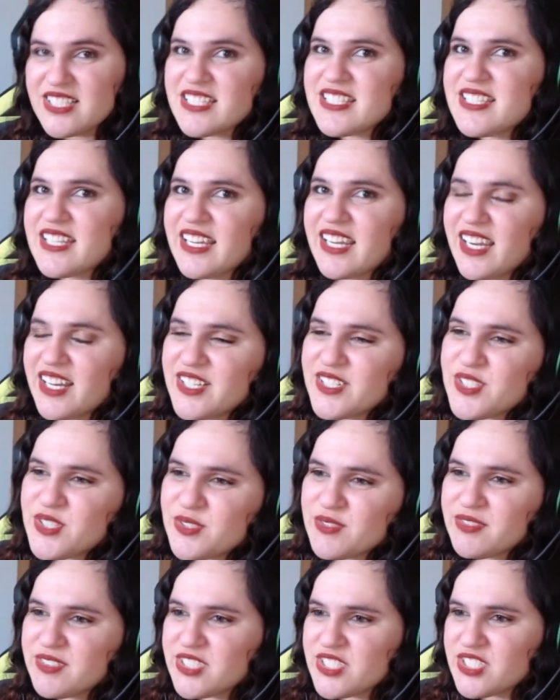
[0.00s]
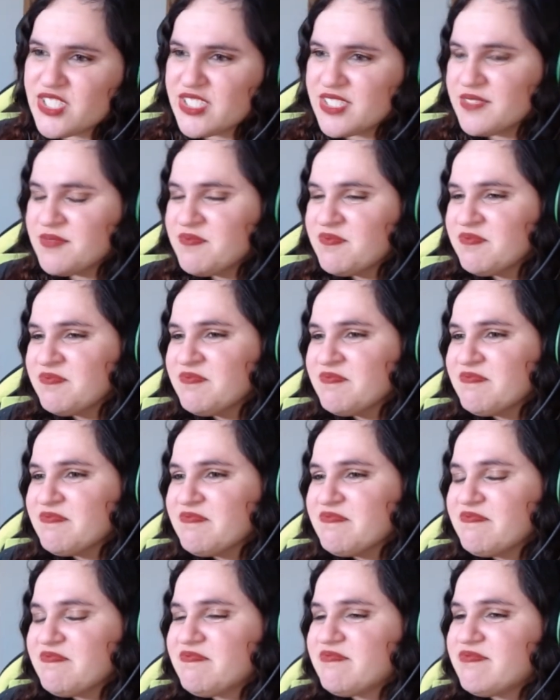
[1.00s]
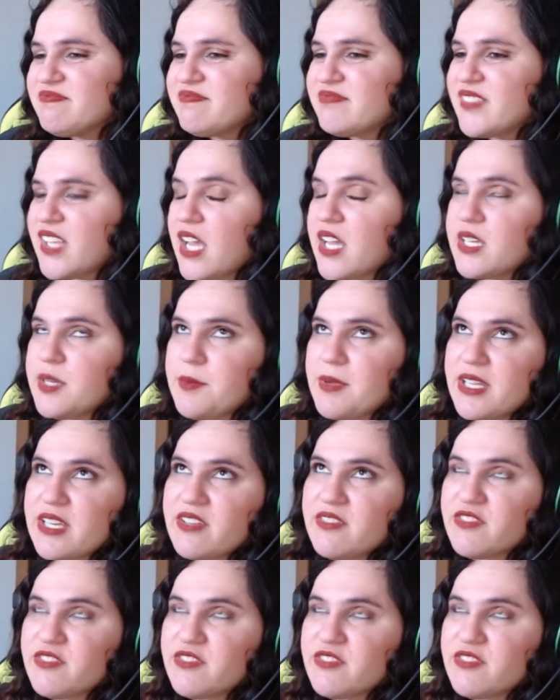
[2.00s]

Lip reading: just the cartoon version. The animated